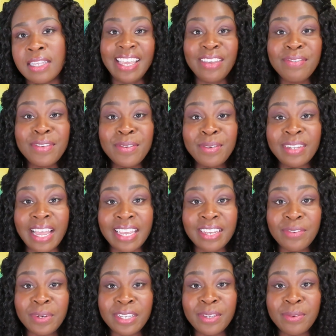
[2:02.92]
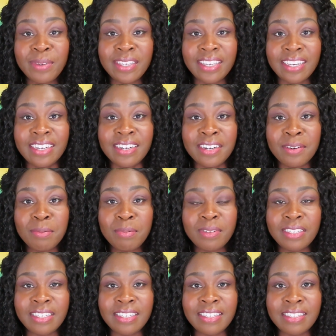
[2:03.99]
If you like what you hear,
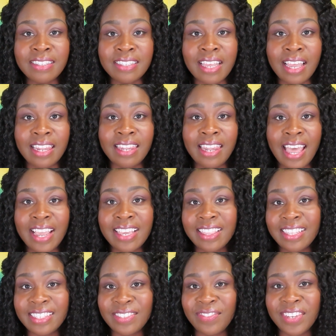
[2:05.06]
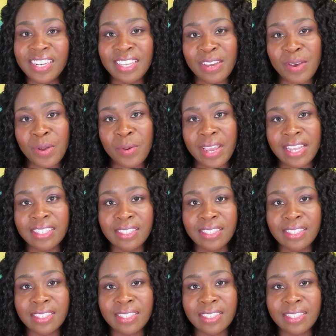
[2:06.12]
please like this video and